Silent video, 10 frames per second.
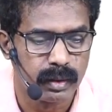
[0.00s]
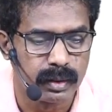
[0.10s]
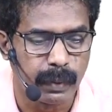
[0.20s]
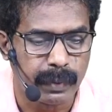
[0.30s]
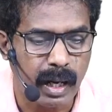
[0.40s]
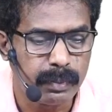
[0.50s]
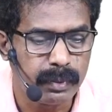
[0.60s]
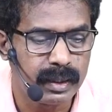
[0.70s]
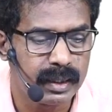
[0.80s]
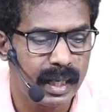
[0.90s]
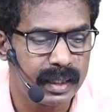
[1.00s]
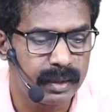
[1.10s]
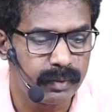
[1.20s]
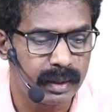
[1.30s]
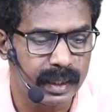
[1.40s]
The probability that
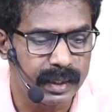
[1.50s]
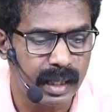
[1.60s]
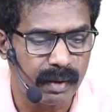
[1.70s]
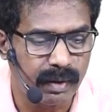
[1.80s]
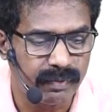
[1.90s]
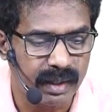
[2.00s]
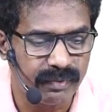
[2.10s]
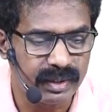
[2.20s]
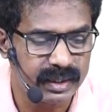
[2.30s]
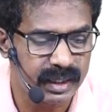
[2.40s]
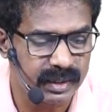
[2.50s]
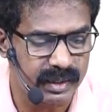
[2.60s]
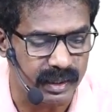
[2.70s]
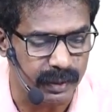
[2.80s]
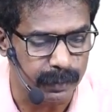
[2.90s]
it will get an award for
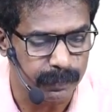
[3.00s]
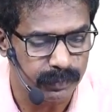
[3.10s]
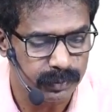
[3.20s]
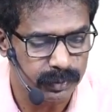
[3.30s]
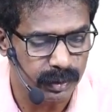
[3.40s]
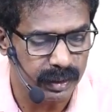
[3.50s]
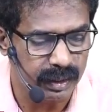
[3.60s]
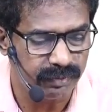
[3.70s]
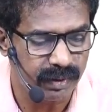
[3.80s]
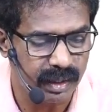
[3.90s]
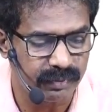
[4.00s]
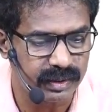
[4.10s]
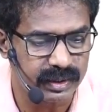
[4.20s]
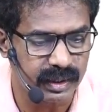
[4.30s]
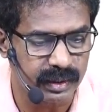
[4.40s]
efficiency. So E for
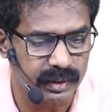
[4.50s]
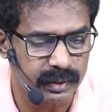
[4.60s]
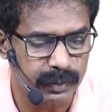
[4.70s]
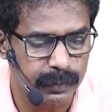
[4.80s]
efficient.